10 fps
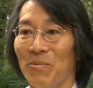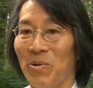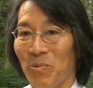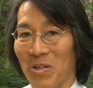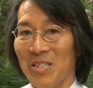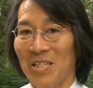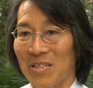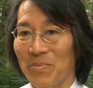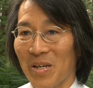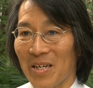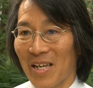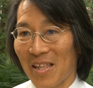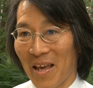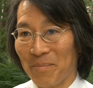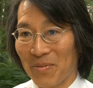We wanted to be an
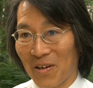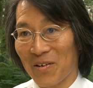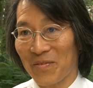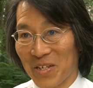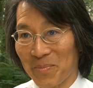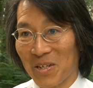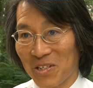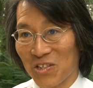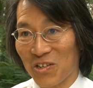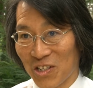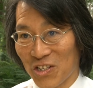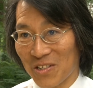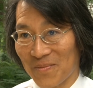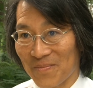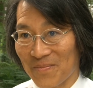exemplar of timber
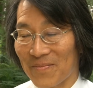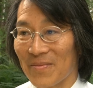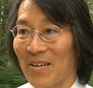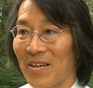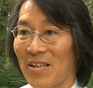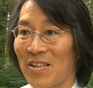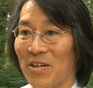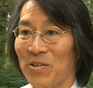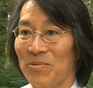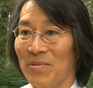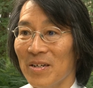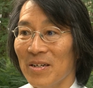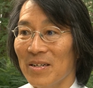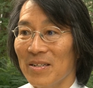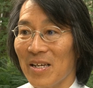construction. So
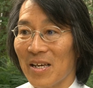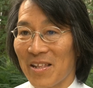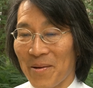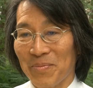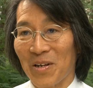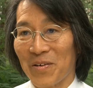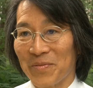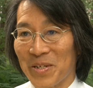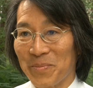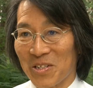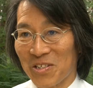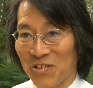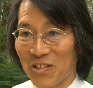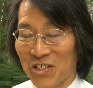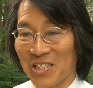the exemplar of timber
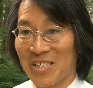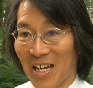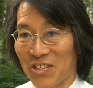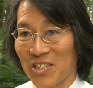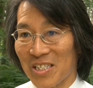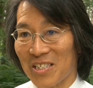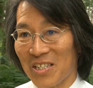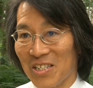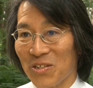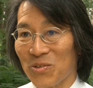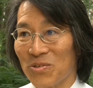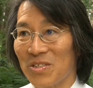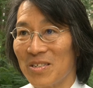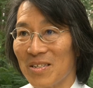construction is actually to use